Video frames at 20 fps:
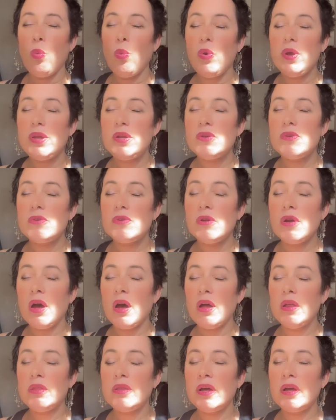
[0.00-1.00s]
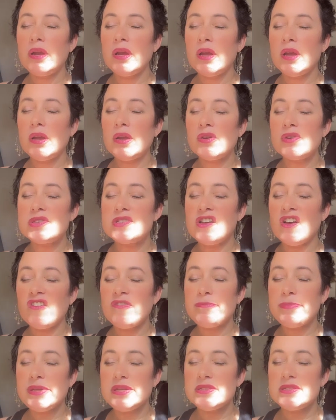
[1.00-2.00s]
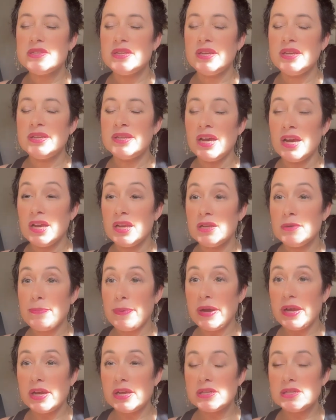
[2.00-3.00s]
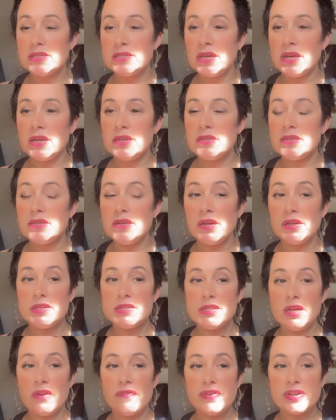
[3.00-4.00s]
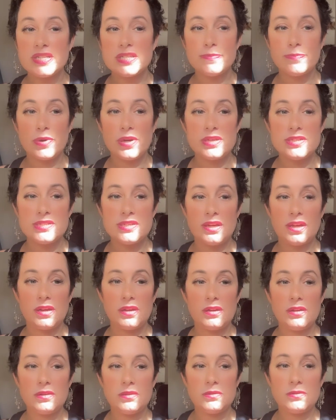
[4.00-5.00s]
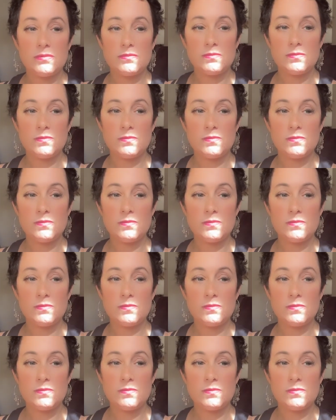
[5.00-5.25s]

When you're not letting yourself be seen and by extent not self-expressing,